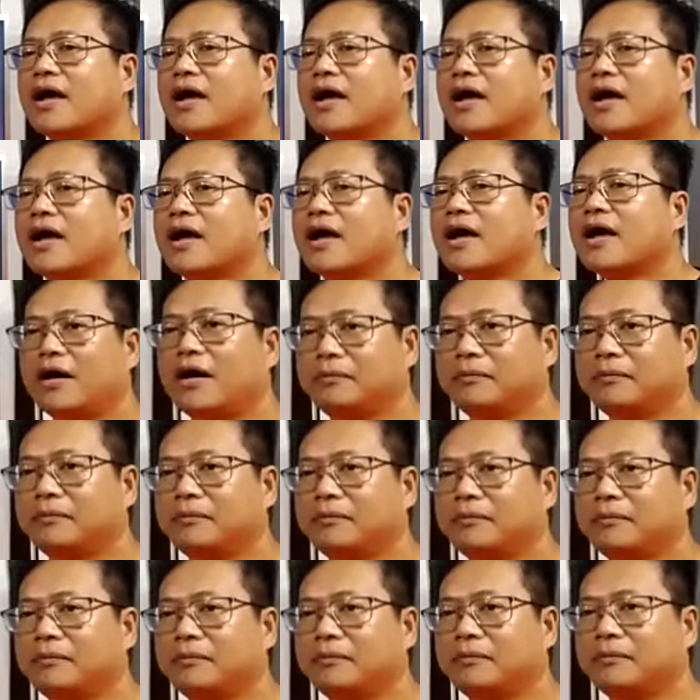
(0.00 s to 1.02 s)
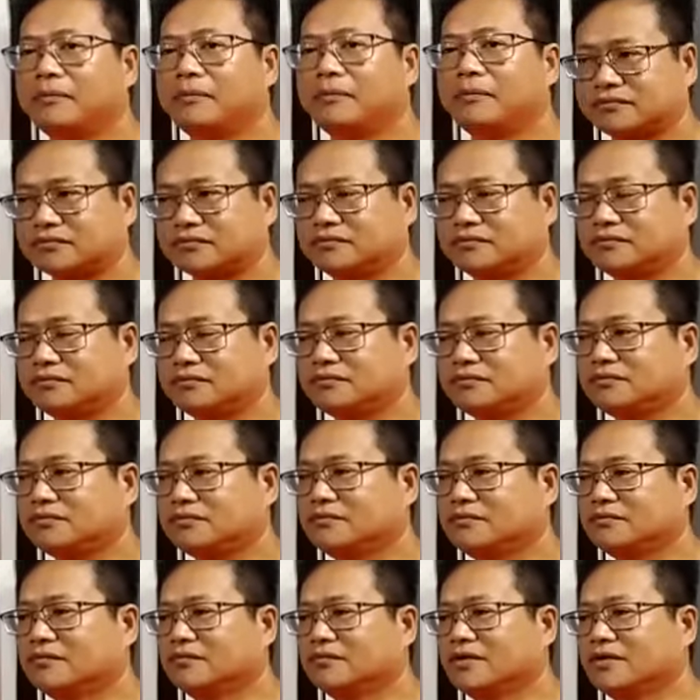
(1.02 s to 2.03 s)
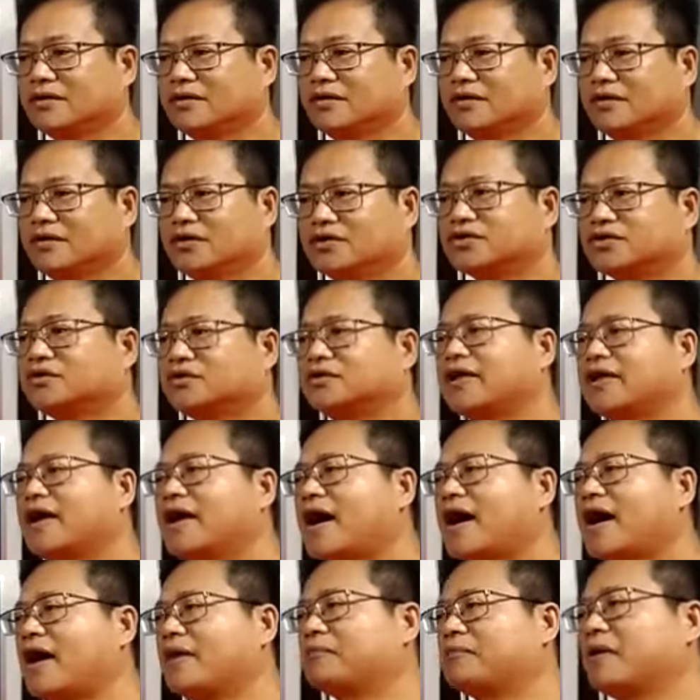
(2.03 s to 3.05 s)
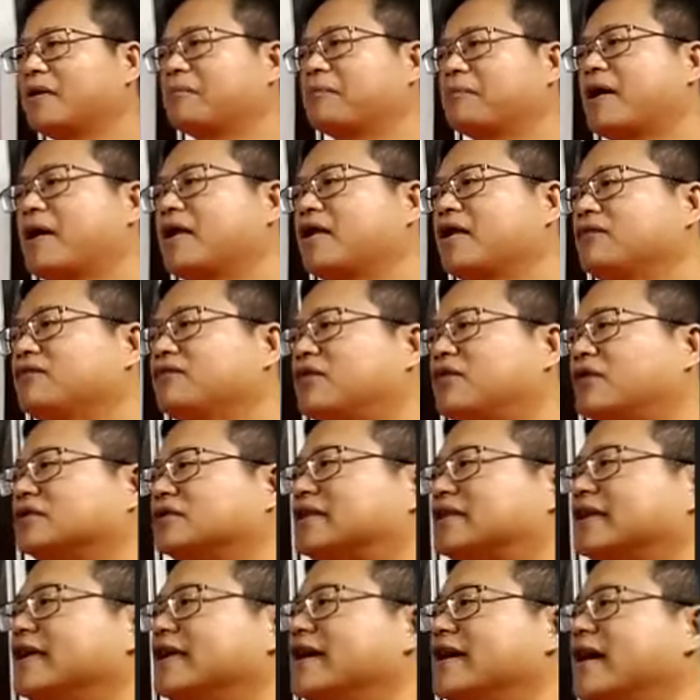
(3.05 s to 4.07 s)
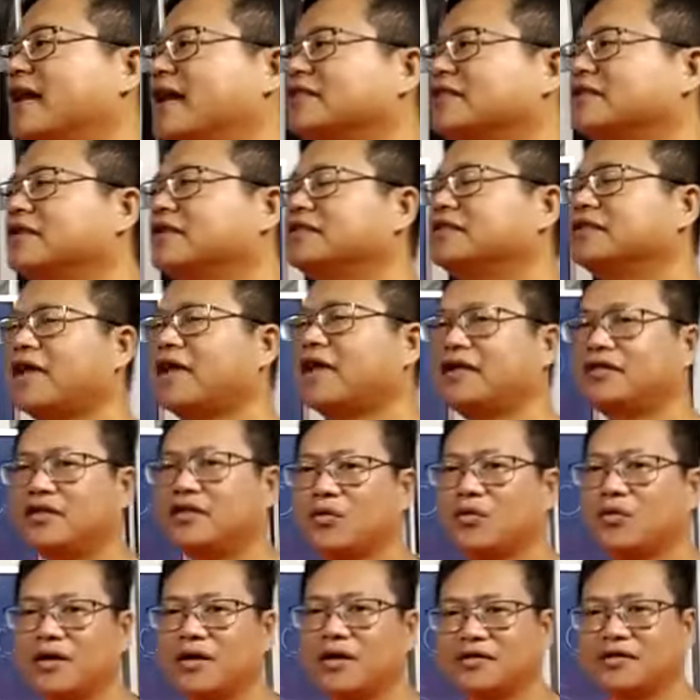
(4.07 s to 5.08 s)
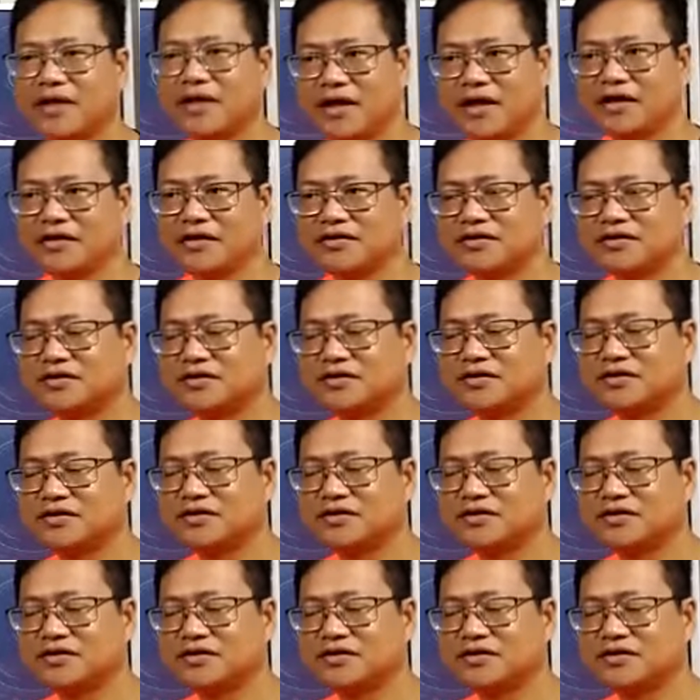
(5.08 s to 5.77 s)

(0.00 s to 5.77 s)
armies. So they are preparing for 391 days